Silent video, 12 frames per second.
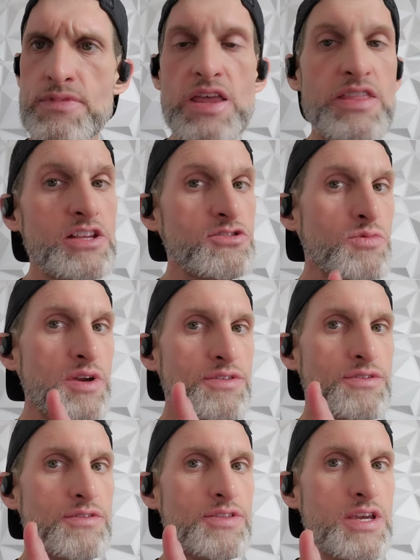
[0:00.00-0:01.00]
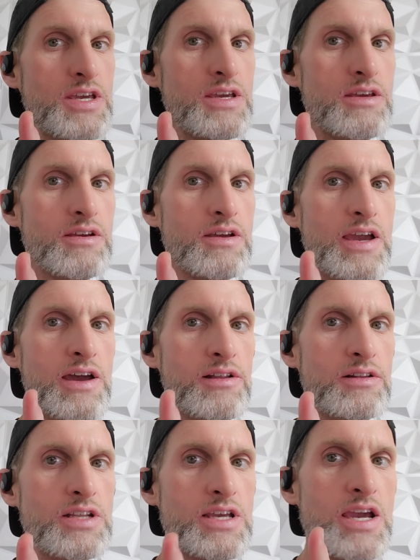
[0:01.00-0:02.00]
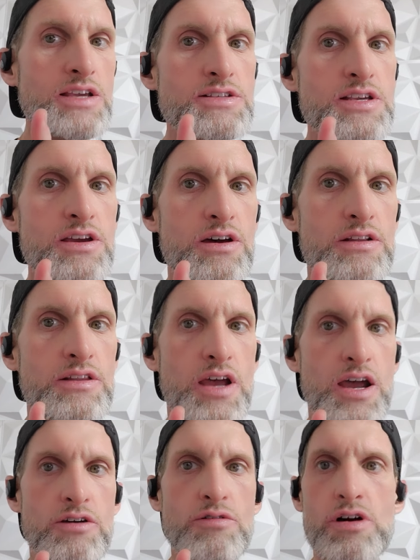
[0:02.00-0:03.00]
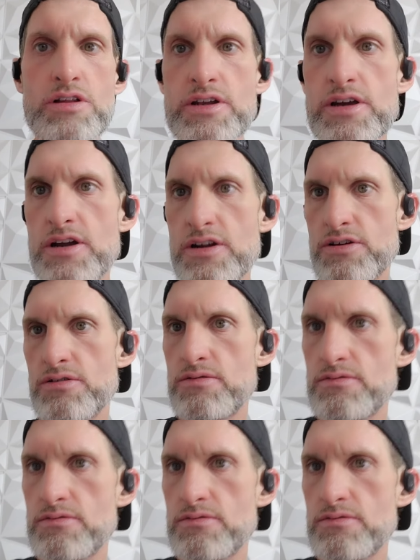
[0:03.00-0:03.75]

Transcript: That's with the LDAC on, high quality audio.